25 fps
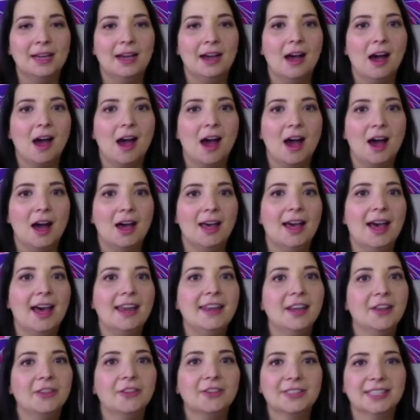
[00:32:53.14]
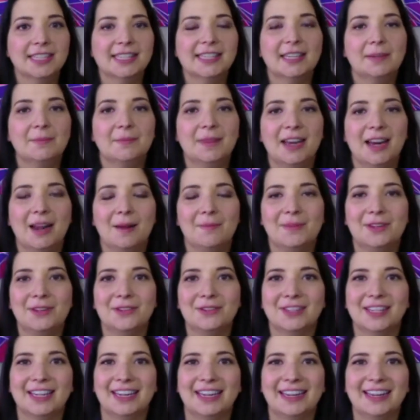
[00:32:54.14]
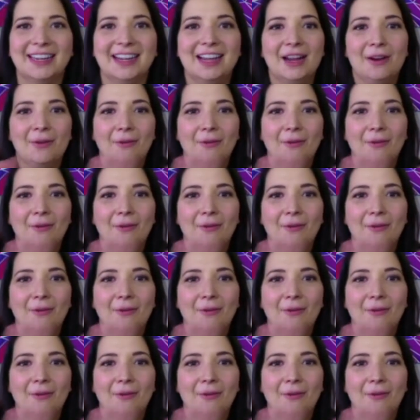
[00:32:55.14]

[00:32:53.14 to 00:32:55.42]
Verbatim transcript: uh, another system that i'm using